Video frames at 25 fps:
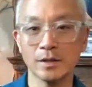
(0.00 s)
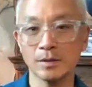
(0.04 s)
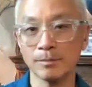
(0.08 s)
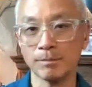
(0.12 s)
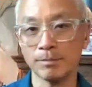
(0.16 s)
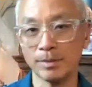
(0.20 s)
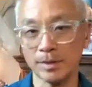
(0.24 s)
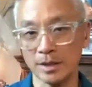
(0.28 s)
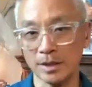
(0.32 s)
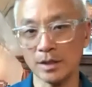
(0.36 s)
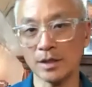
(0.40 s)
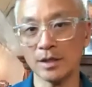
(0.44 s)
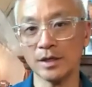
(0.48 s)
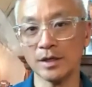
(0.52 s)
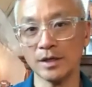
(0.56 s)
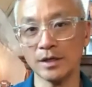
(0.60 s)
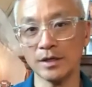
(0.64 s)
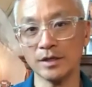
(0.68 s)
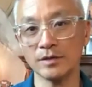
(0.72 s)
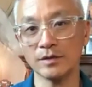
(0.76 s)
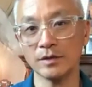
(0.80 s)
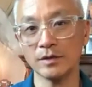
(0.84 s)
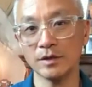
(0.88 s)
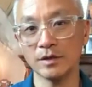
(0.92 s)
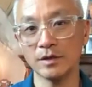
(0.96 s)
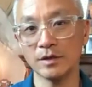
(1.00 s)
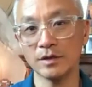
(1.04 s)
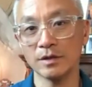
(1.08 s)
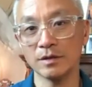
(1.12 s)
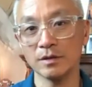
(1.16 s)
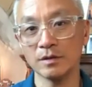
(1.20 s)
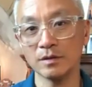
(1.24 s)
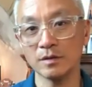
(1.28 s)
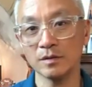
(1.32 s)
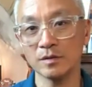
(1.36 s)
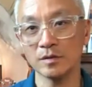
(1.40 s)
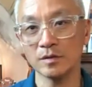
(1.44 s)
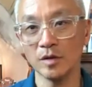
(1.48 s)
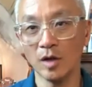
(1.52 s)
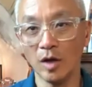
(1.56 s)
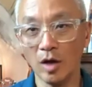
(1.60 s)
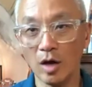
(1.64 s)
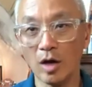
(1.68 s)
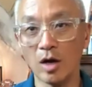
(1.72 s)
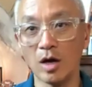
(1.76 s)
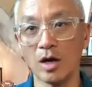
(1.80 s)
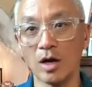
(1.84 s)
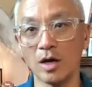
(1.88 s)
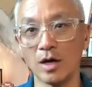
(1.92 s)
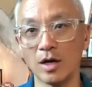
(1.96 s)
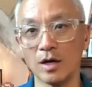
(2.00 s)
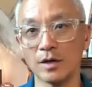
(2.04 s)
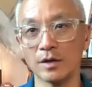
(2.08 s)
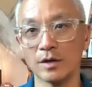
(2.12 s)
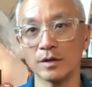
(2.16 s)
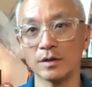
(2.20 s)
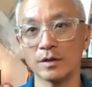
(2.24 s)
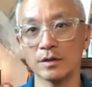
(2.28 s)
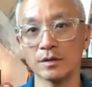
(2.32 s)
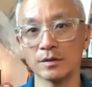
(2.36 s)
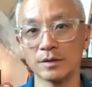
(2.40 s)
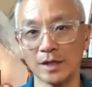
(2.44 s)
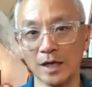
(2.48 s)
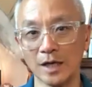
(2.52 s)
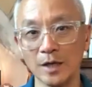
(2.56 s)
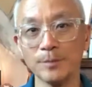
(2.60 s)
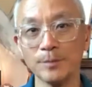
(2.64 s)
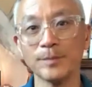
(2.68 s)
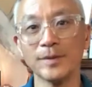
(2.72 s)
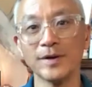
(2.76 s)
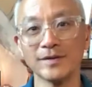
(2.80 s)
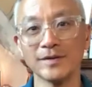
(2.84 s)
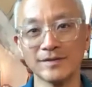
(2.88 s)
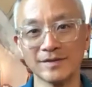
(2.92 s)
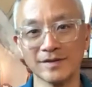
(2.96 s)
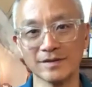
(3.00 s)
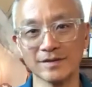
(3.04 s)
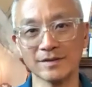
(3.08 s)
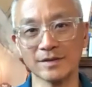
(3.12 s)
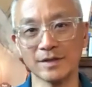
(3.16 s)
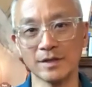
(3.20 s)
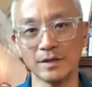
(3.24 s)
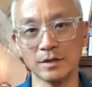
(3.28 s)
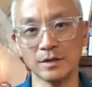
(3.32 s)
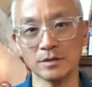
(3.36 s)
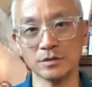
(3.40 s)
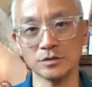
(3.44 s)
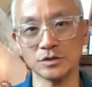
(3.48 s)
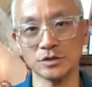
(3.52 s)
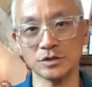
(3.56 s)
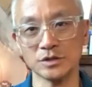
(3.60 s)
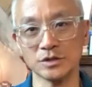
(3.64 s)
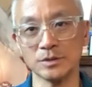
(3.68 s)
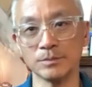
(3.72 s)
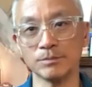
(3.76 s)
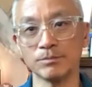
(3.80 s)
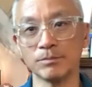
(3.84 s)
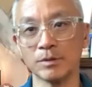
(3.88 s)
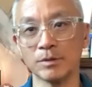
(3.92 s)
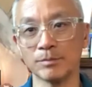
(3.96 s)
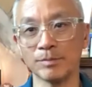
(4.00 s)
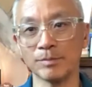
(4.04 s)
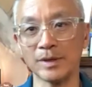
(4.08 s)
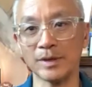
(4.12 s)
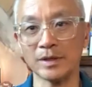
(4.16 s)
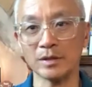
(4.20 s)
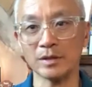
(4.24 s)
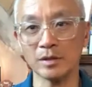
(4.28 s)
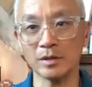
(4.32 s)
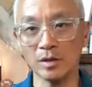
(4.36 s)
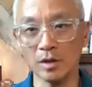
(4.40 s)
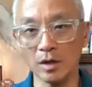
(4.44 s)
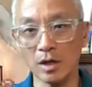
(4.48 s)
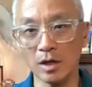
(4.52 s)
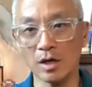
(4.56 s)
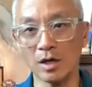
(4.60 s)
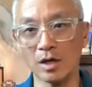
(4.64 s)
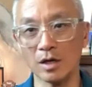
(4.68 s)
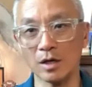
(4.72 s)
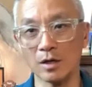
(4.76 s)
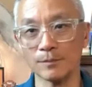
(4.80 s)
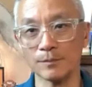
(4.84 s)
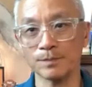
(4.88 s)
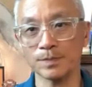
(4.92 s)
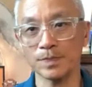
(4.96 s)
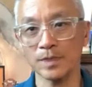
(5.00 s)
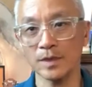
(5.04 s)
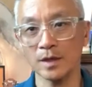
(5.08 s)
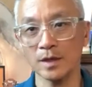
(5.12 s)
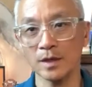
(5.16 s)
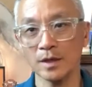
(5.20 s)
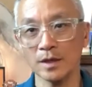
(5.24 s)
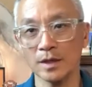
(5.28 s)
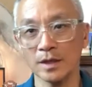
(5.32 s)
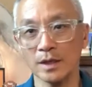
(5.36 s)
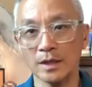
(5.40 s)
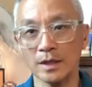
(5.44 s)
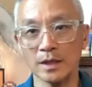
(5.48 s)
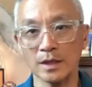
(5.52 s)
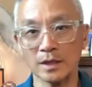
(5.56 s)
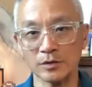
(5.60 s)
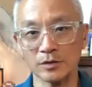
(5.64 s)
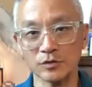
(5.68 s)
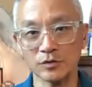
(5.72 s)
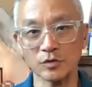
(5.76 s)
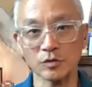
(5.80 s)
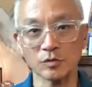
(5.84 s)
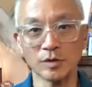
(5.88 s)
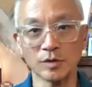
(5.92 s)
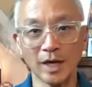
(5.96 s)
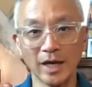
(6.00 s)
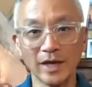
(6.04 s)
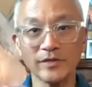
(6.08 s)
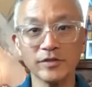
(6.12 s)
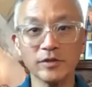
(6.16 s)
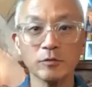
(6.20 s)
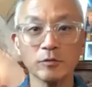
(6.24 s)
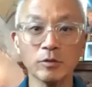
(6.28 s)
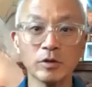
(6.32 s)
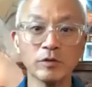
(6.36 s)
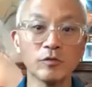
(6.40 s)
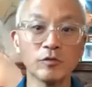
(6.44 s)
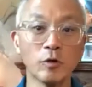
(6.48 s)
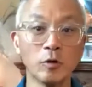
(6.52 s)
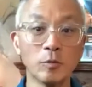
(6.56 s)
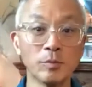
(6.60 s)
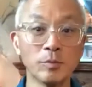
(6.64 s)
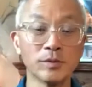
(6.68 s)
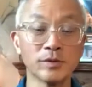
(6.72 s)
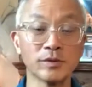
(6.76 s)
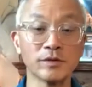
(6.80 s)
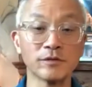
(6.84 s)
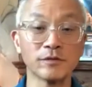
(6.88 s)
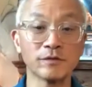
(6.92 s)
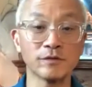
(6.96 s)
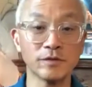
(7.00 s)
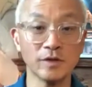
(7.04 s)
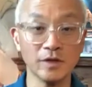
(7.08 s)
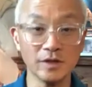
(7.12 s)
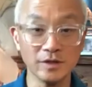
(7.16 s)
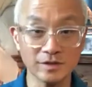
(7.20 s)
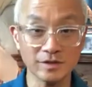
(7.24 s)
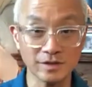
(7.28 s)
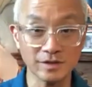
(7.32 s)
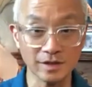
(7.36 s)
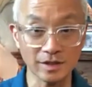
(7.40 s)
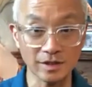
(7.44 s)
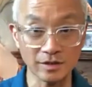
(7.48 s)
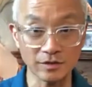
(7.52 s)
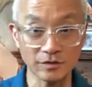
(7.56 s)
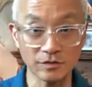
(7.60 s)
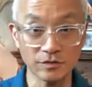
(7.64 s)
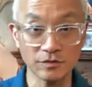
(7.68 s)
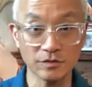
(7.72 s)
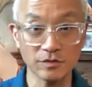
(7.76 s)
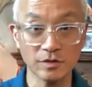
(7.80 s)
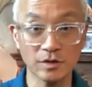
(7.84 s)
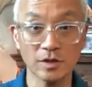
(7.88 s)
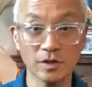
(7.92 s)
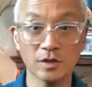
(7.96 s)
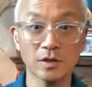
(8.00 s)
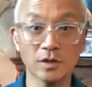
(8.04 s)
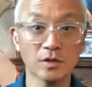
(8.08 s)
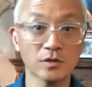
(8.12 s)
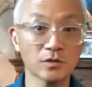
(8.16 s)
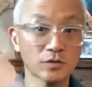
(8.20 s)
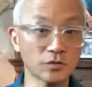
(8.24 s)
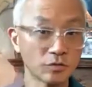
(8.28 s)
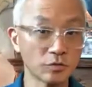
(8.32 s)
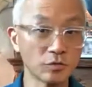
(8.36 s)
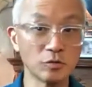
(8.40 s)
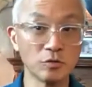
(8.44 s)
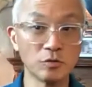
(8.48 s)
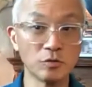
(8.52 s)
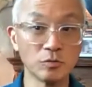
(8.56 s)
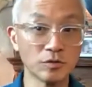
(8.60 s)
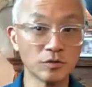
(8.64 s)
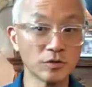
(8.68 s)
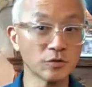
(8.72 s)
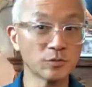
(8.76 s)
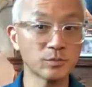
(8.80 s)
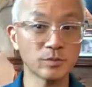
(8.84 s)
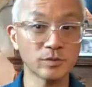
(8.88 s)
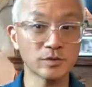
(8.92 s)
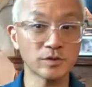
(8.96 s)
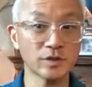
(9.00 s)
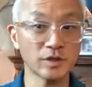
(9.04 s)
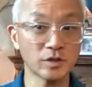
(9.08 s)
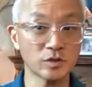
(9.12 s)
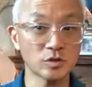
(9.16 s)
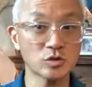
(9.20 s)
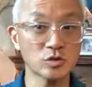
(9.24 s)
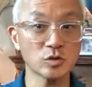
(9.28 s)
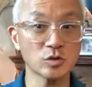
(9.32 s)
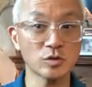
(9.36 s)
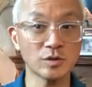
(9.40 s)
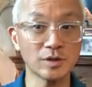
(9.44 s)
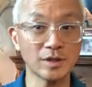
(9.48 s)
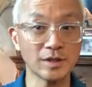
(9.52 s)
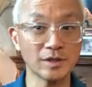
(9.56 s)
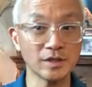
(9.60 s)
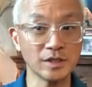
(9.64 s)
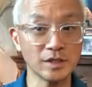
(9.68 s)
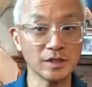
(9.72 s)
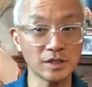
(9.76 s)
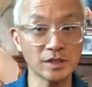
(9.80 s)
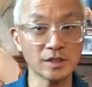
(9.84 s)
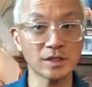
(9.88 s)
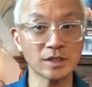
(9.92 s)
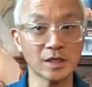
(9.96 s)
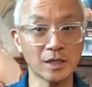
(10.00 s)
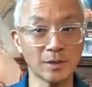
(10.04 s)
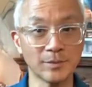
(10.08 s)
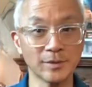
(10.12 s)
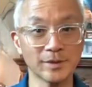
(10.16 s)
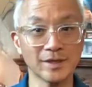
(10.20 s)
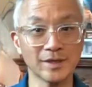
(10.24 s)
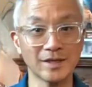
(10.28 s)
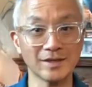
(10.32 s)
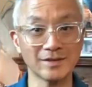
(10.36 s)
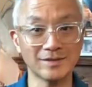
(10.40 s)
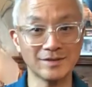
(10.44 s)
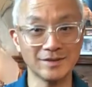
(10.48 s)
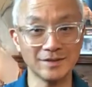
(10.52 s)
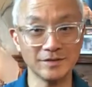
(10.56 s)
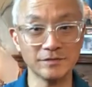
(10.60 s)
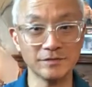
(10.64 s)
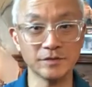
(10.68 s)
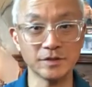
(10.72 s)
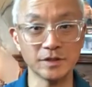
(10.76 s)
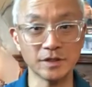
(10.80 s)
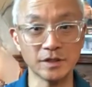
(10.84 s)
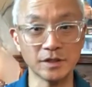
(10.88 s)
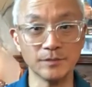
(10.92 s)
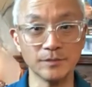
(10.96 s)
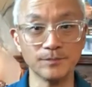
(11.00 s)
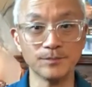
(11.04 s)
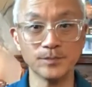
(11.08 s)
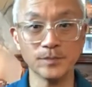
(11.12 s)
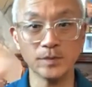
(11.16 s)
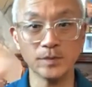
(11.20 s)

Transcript: by law, not by technology, but by law. And so now that we've opened the floodgates to this potential economic activity,